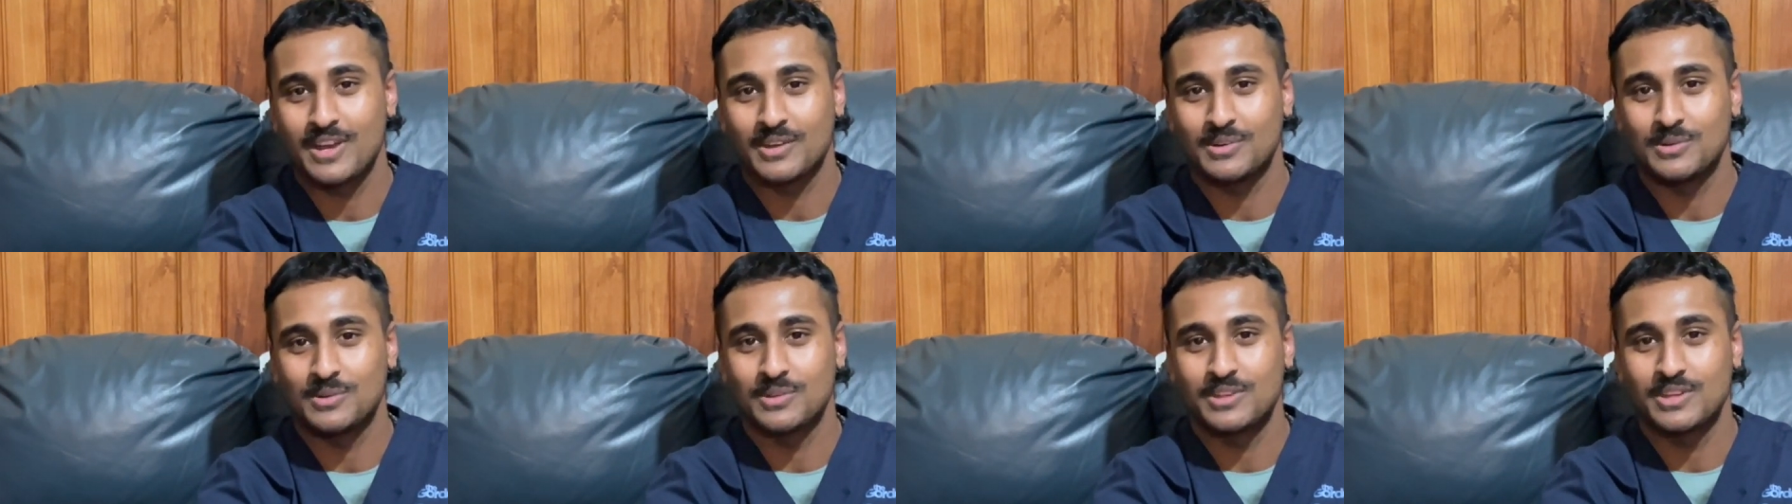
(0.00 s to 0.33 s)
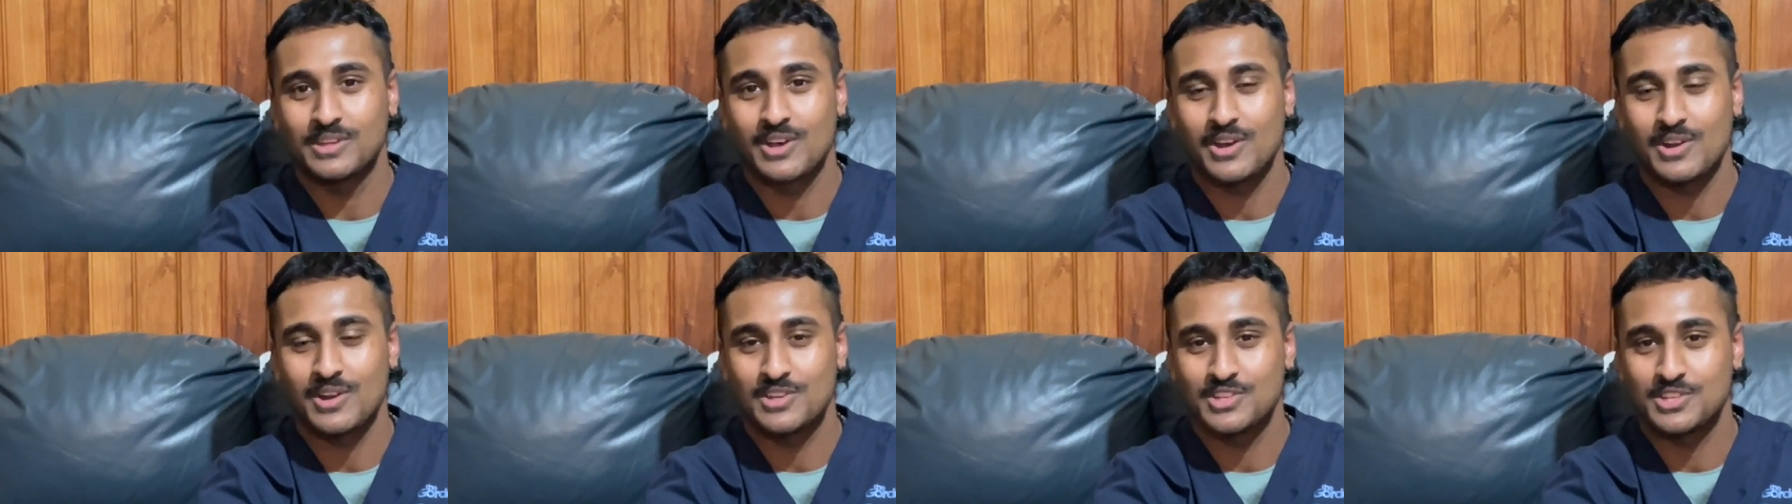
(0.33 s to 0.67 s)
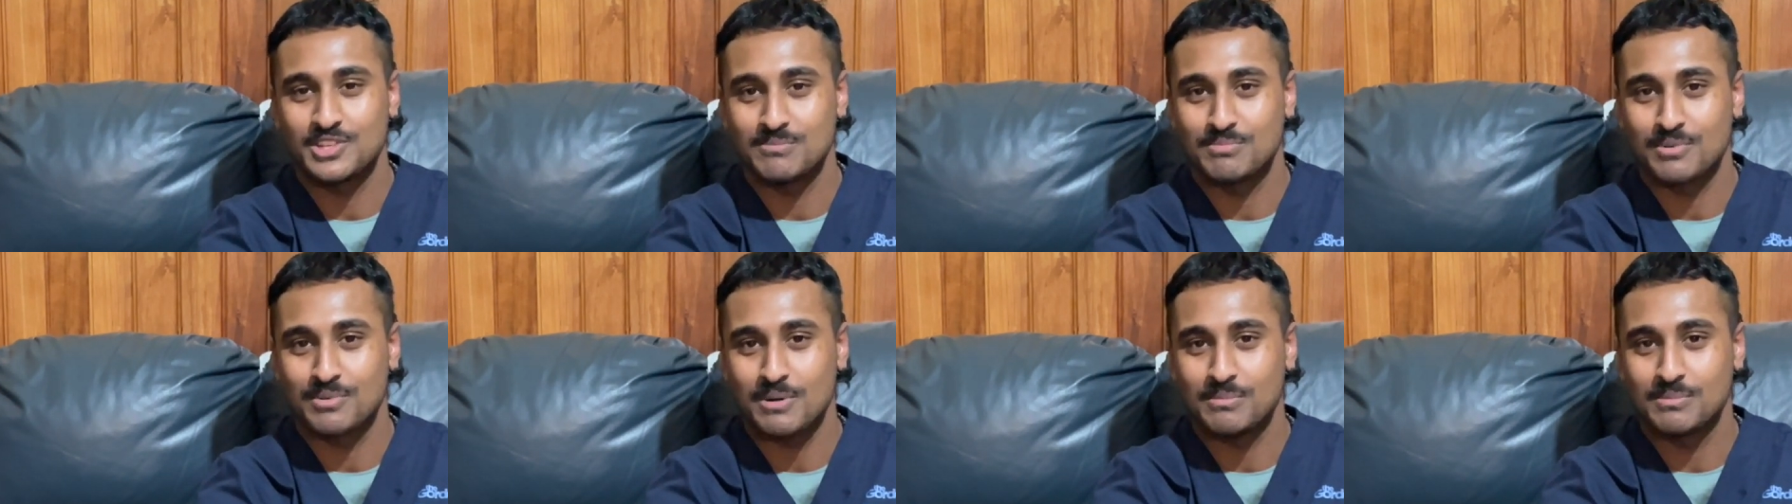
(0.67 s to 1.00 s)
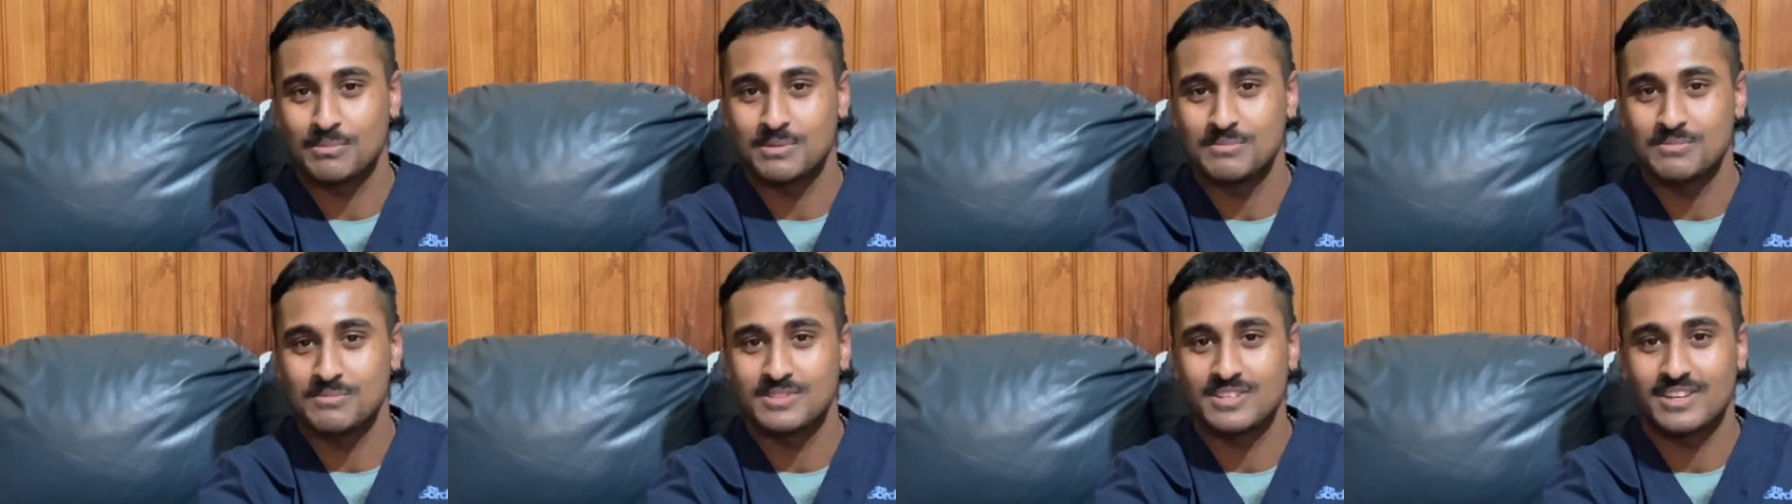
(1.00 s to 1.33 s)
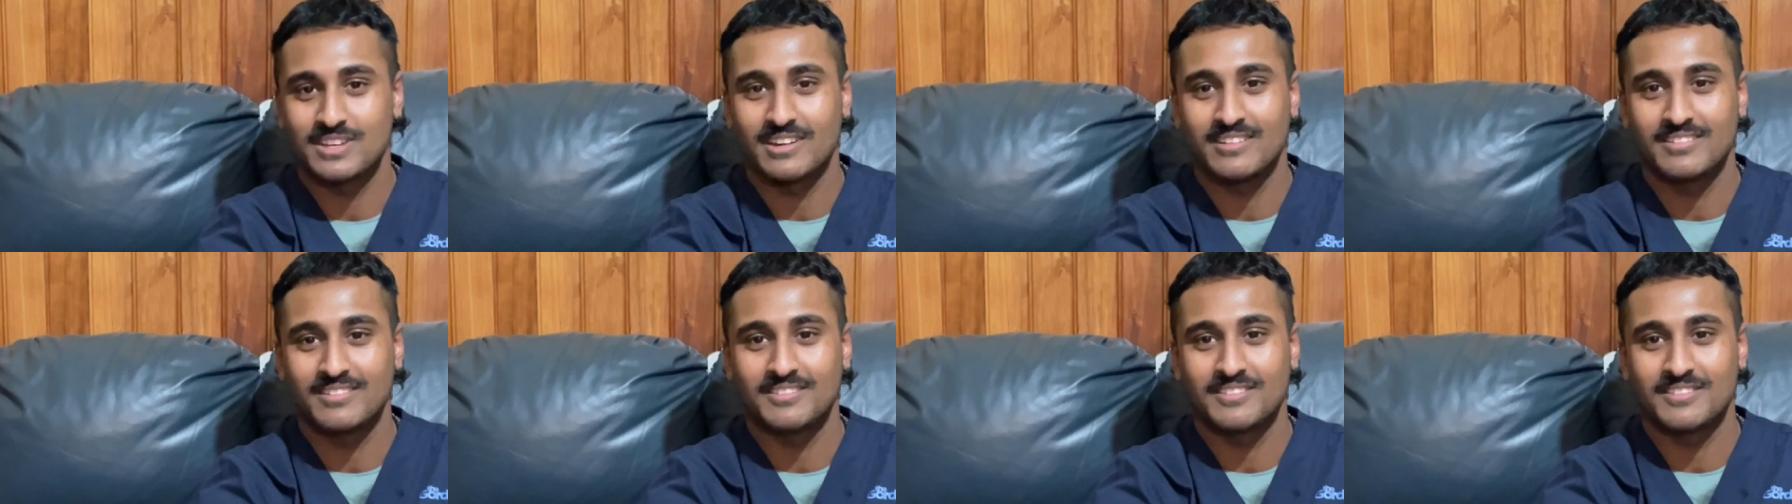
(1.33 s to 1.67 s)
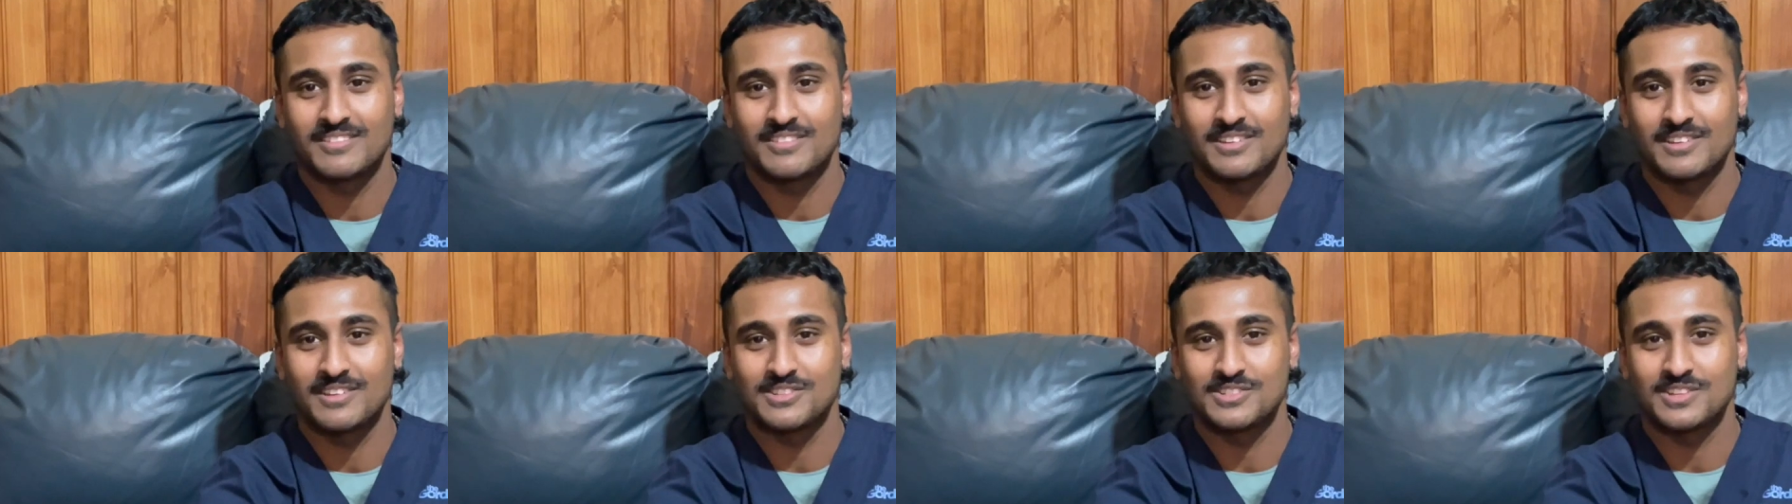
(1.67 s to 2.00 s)
and all the ownership problems, and
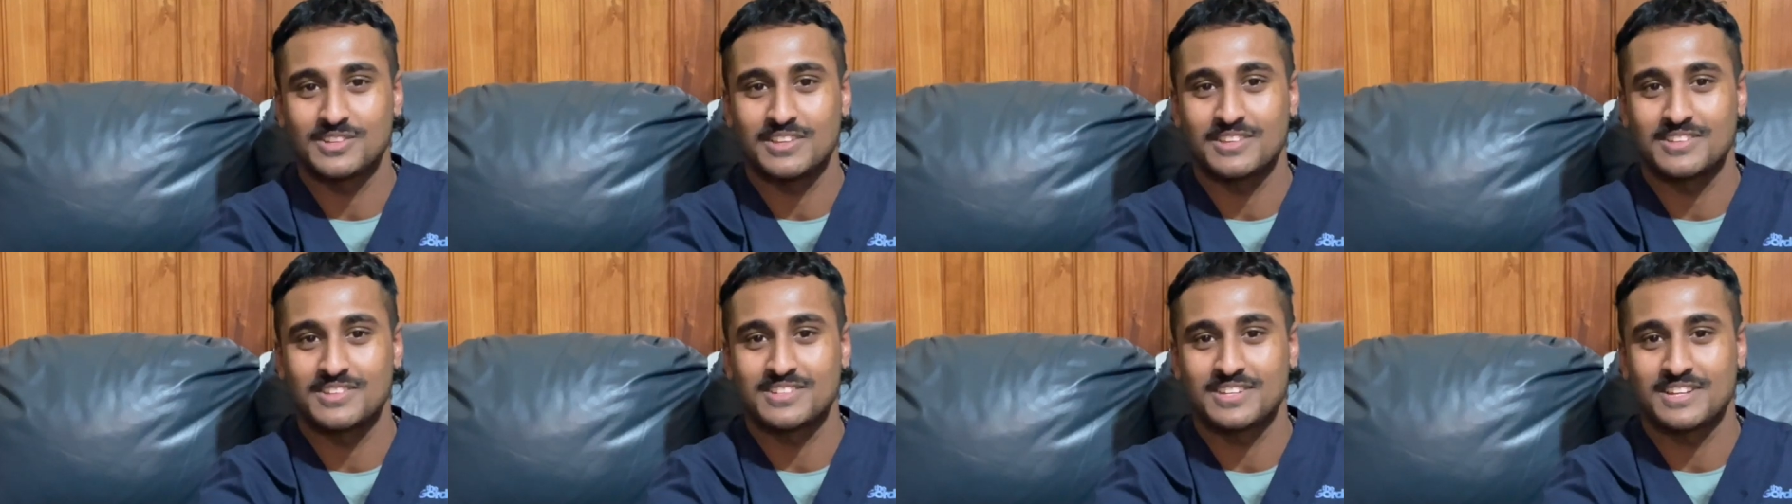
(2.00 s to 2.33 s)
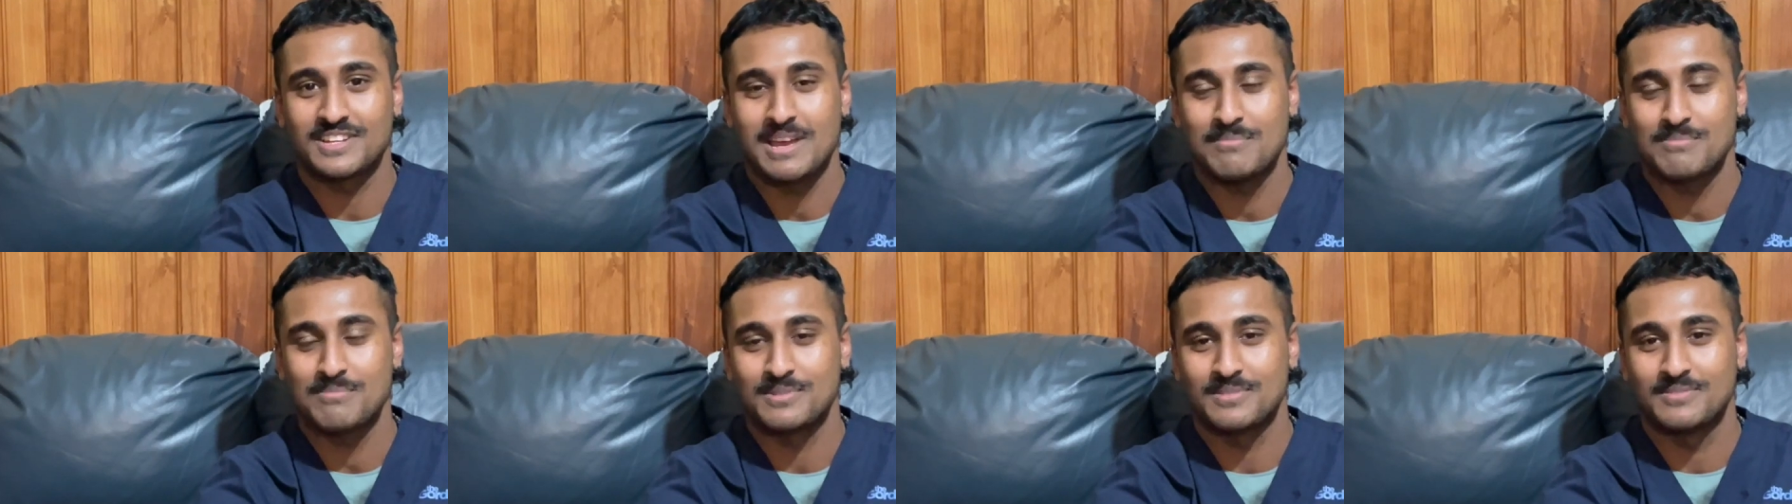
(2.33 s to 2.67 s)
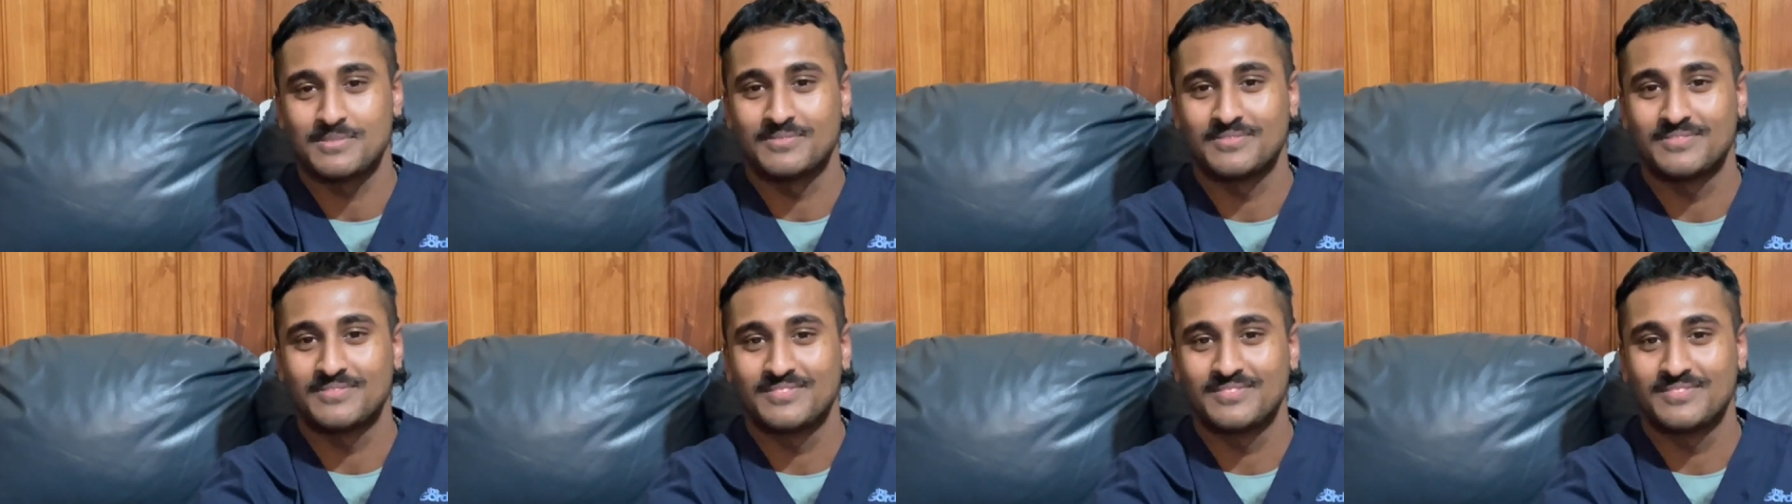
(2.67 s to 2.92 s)
things like this can happen.